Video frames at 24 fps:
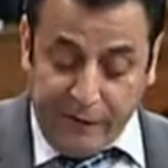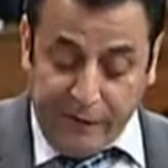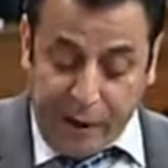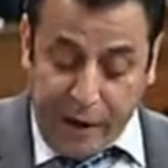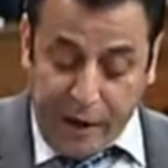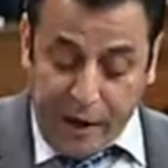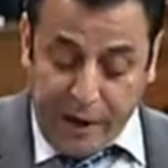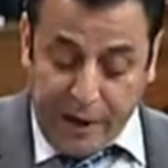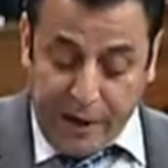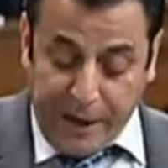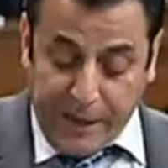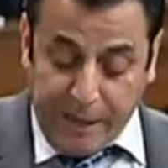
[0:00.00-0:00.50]

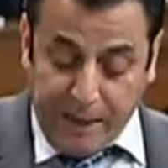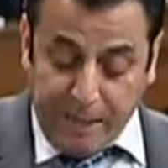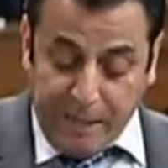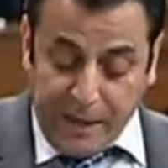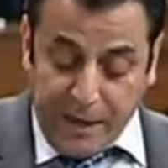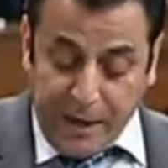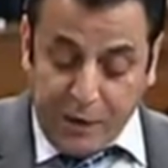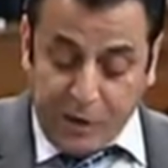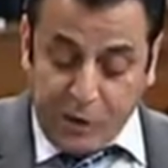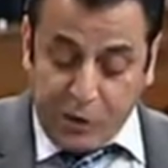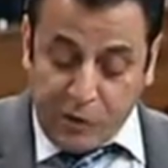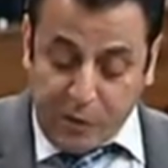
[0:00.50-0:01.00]
Party
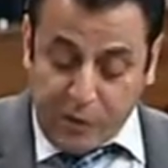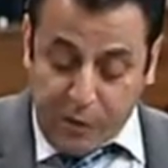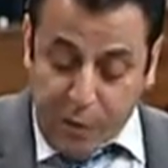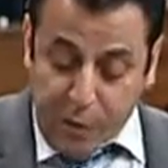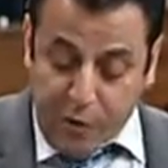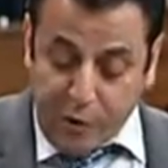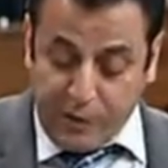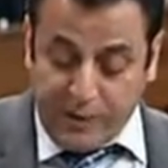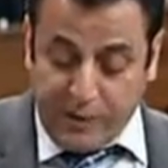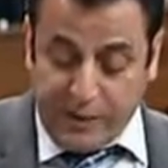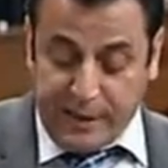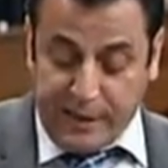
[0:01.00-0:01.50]

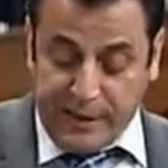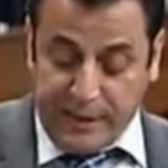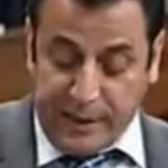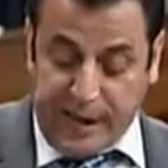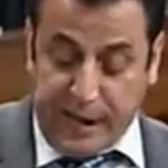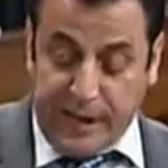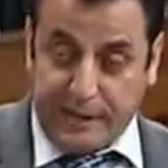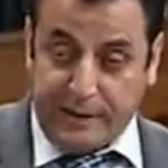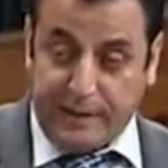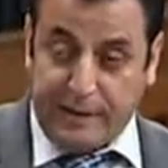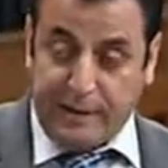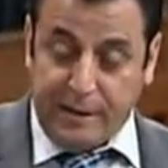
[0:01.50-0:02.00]
supports this
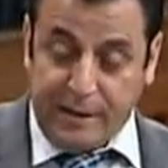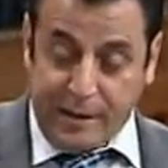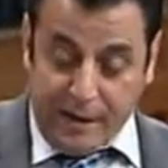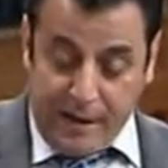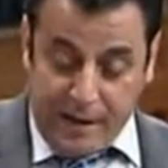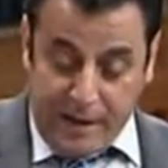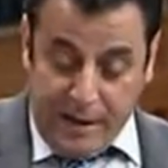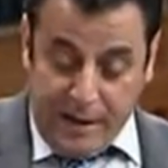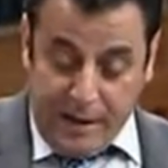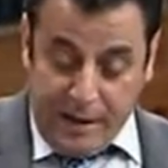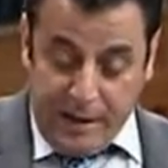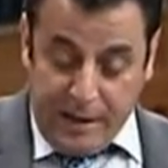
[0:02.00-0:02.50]
act.
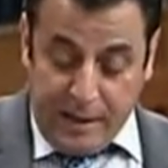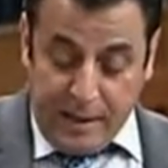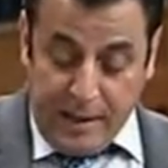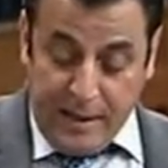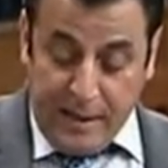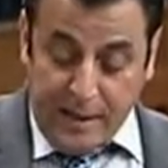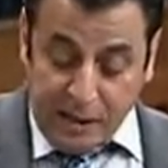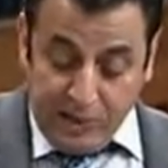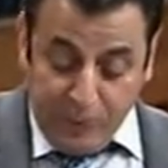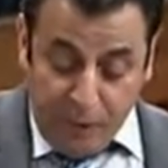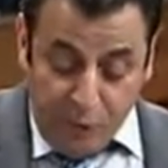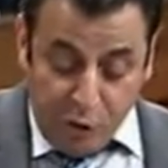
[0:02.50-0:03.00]

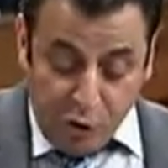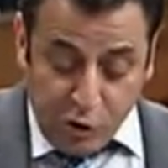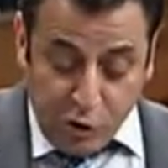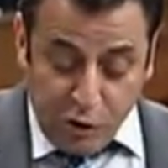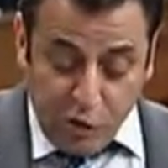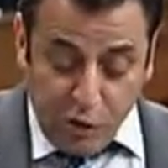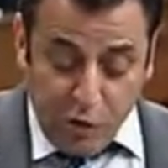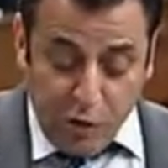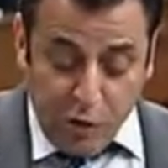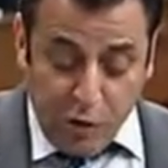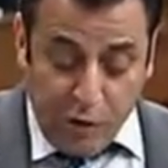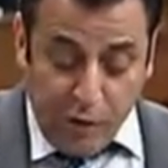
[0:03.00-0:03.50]
This
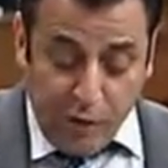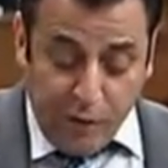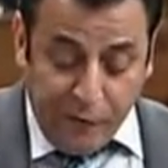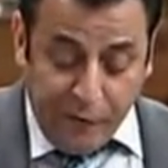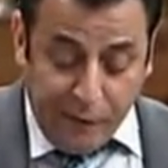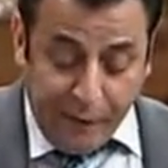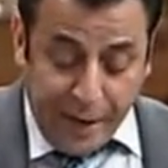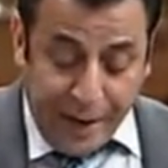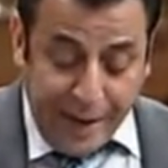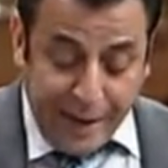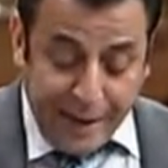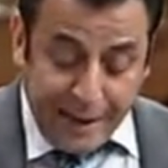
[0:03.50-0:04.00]
motion to
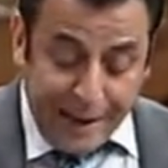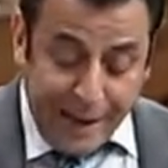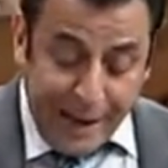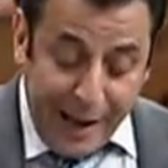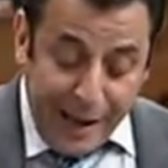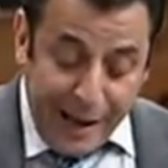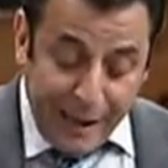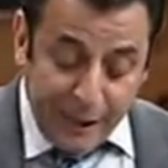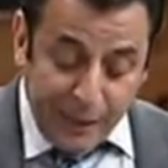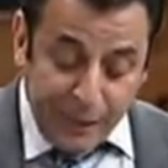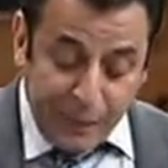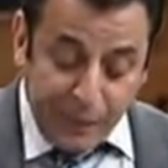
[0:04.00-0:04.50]
override the
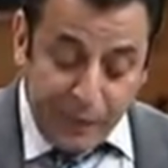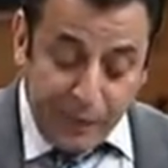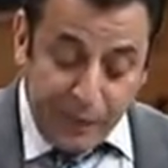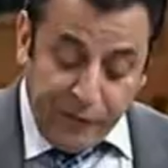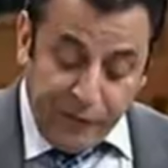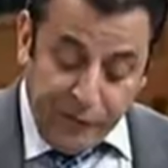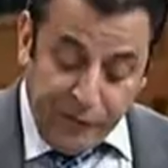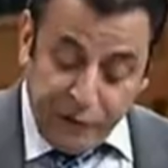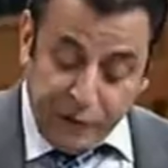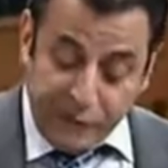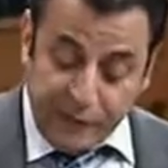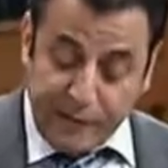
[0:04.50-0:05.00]
Act's
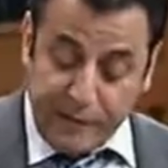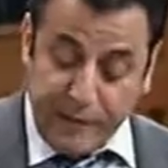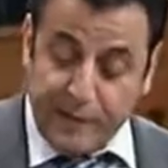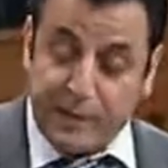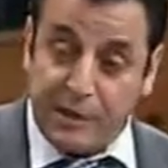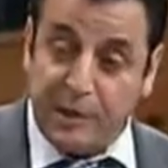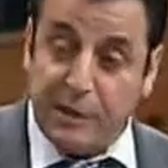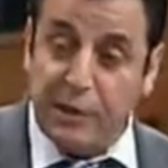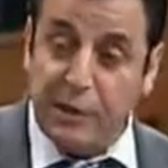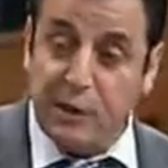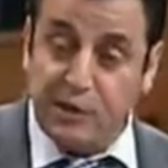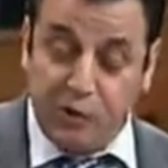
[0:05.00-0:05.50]

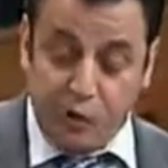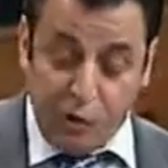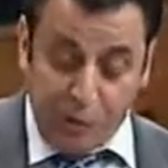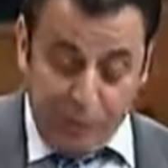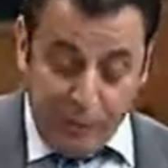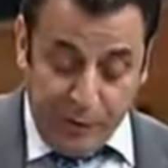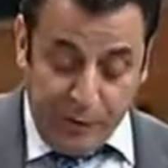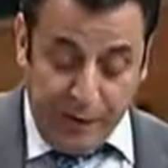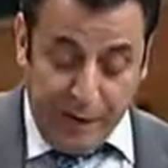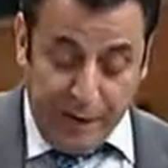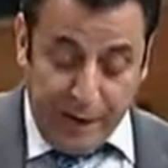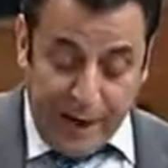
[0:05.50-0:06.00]
provisions
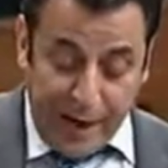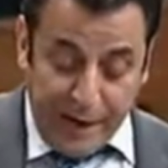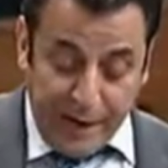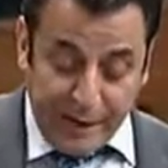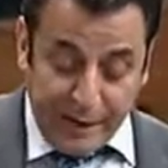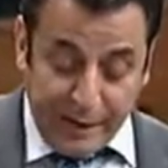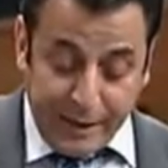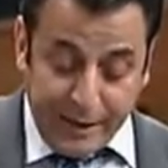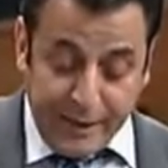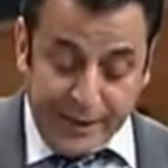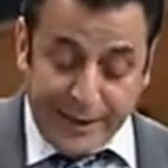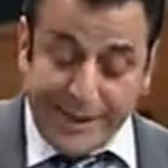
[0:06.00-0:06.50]
should be
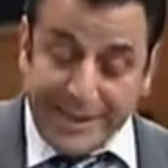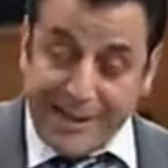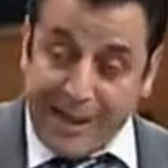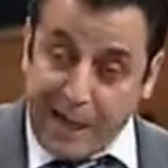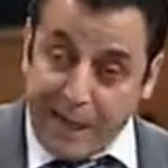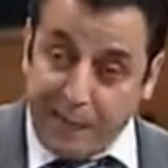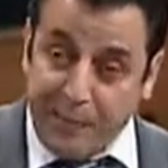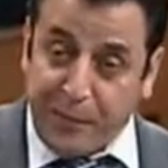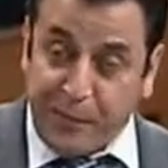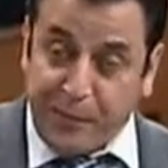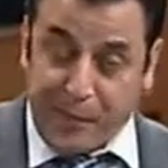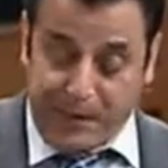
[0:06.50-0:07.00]
regarded
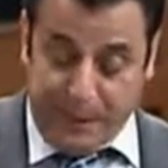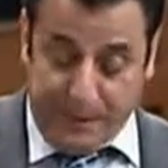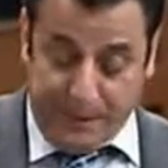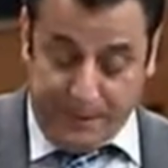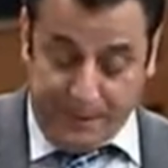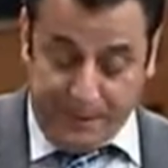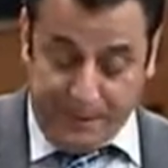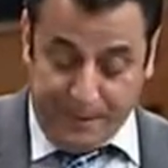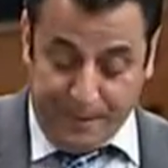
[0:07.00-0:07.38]
skeptically.